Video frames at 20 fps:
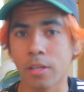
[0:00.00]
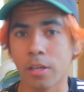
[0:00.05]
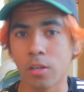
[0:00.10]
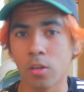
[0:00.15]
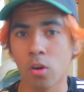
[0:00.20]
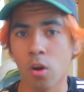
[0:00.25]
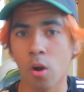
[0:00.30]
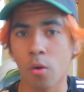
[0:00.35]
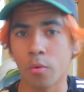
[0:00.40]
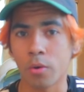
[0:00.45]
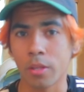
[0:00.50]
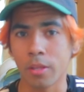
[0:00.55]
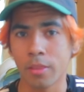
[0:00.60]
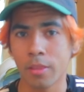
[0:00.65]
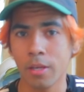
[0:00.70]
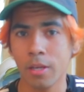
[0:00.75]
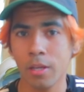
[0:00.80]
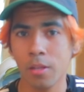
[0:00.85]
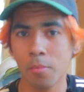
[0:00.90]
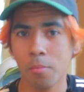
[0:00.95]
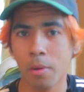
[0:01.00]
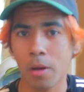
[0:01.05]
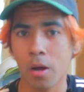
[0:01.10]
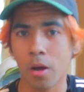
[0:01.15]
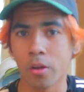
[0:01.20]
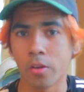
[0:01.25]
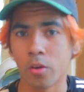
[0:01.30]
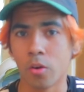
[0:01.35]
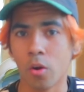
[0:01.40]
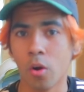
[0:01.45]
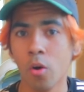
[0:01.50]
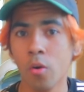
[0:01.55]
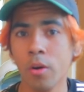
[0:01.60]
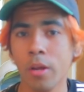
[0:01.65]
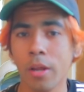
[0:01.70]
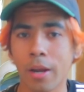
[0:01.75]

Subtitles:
that you're already thinking about on your own,